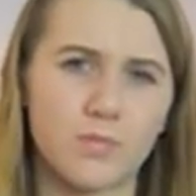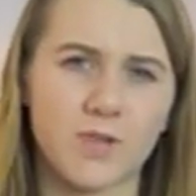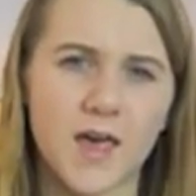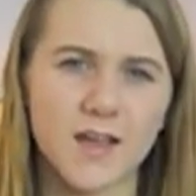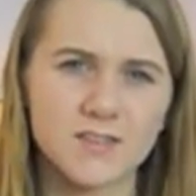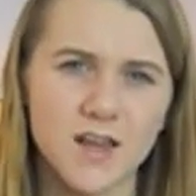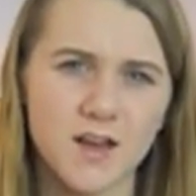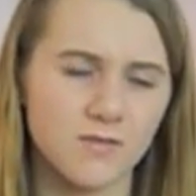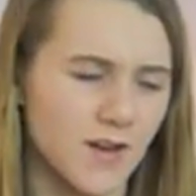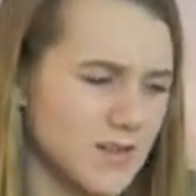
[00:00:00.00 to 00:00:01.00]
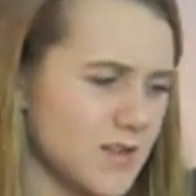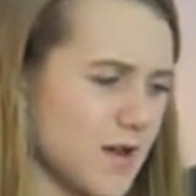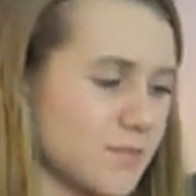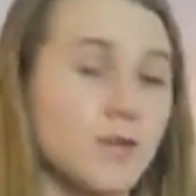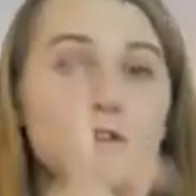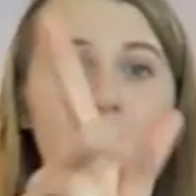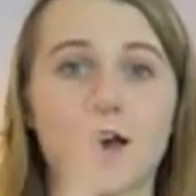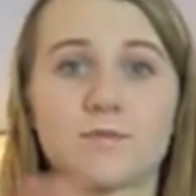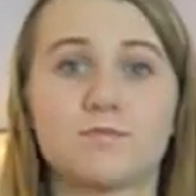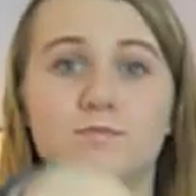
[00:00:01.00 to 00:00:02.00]
black dot, red dot, blue
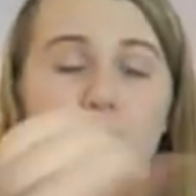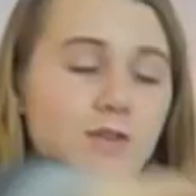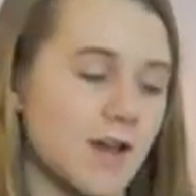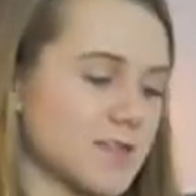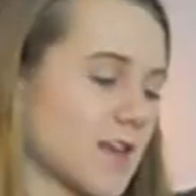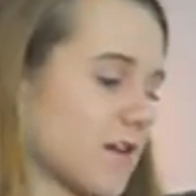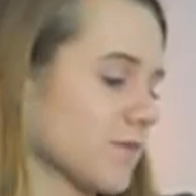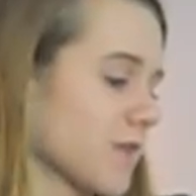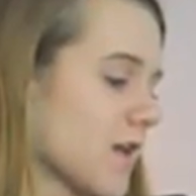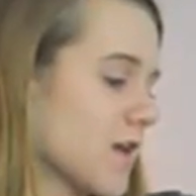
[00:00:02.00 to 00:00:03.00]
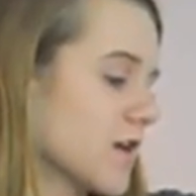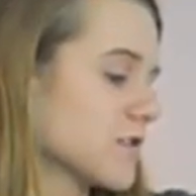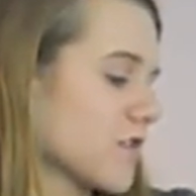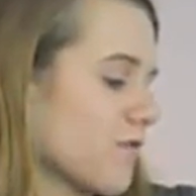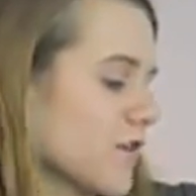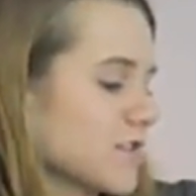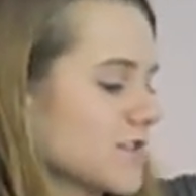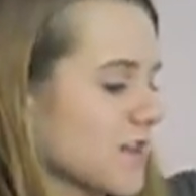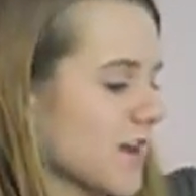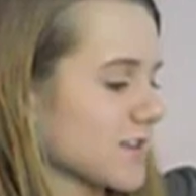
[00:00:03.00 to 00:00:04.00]
dot, blue dot sale. So the first
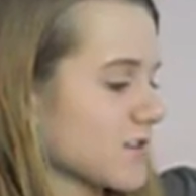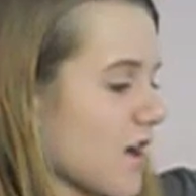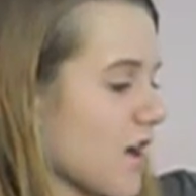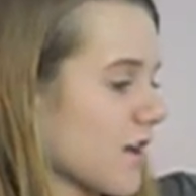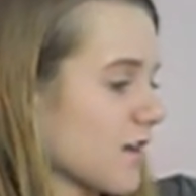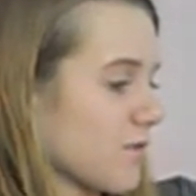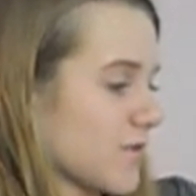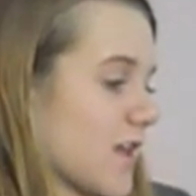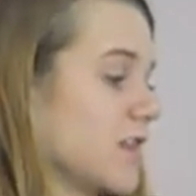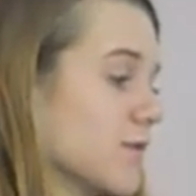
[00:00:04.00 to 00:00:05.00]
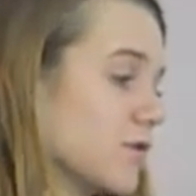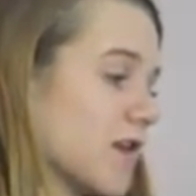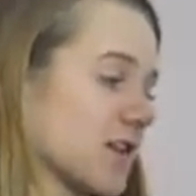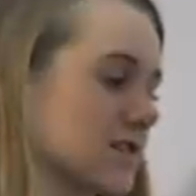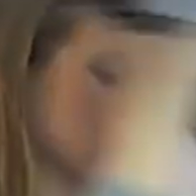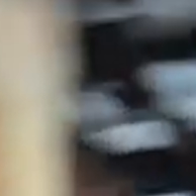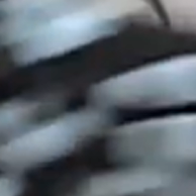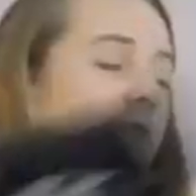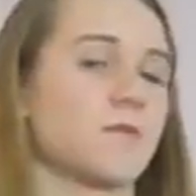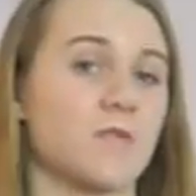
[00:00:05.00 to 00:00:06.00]
thing I saw in the blue dot section,
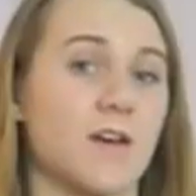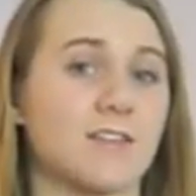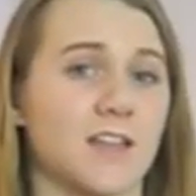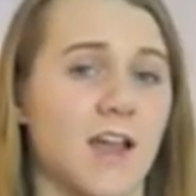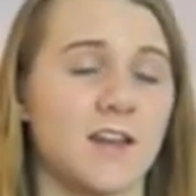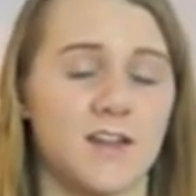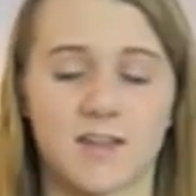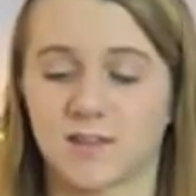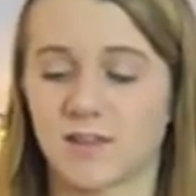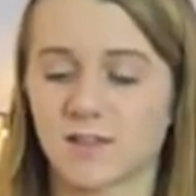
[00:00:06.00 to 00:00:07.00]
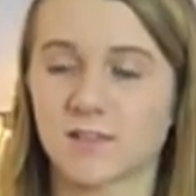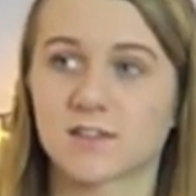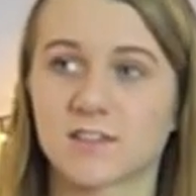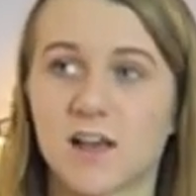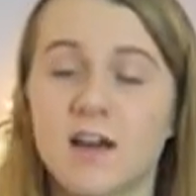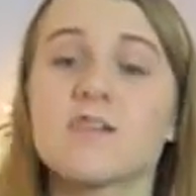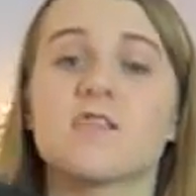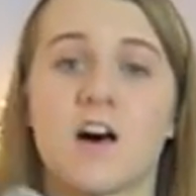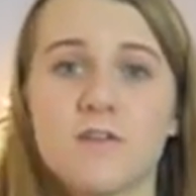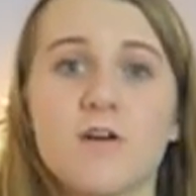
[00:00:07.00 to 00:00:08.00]
I, I was like, I need to get this I
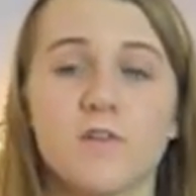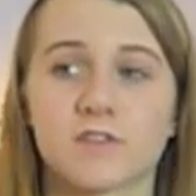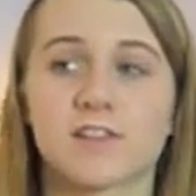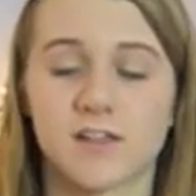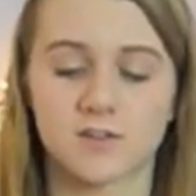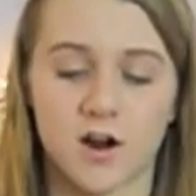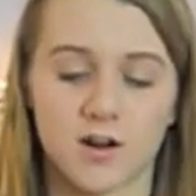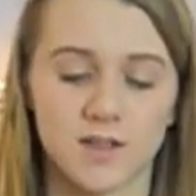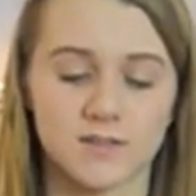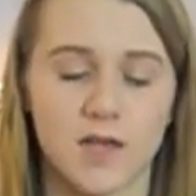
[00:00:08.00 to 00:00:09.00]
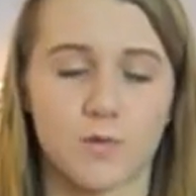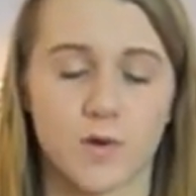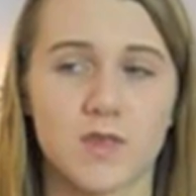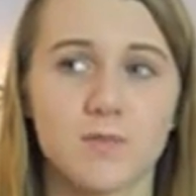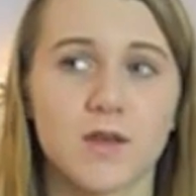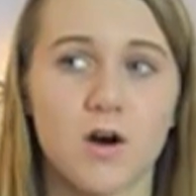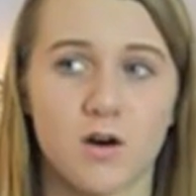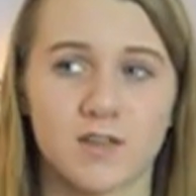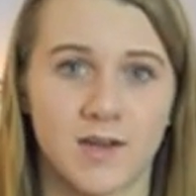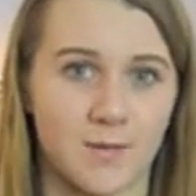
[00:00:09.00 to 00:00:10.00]
love oversized cardigans. I wear them like
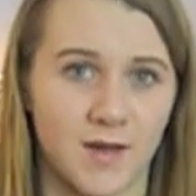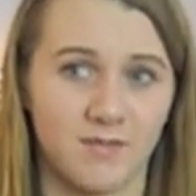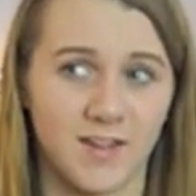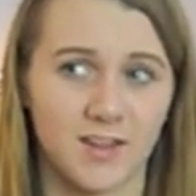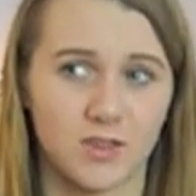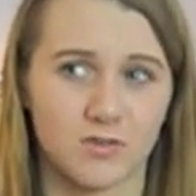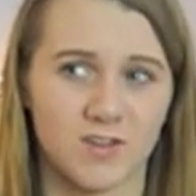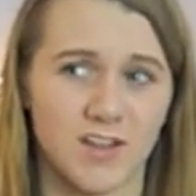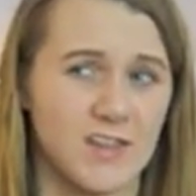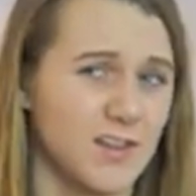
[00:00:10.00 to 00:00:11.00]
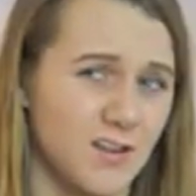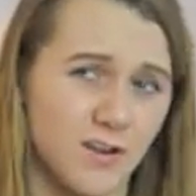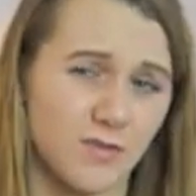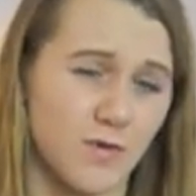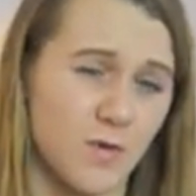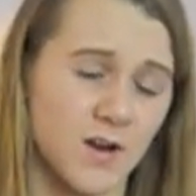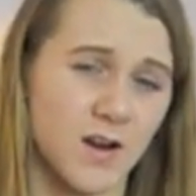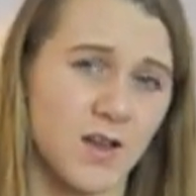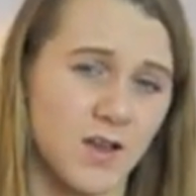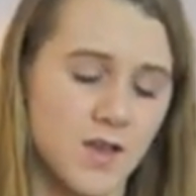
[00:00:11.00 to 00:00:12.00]
all the time. I have like three or four.
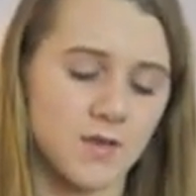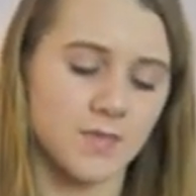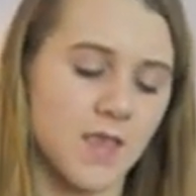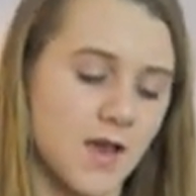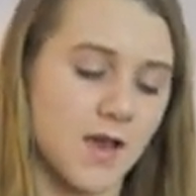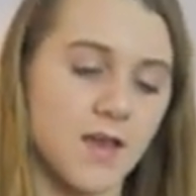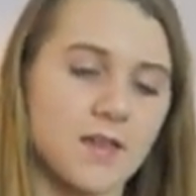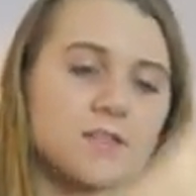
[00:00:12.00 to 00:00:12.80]
And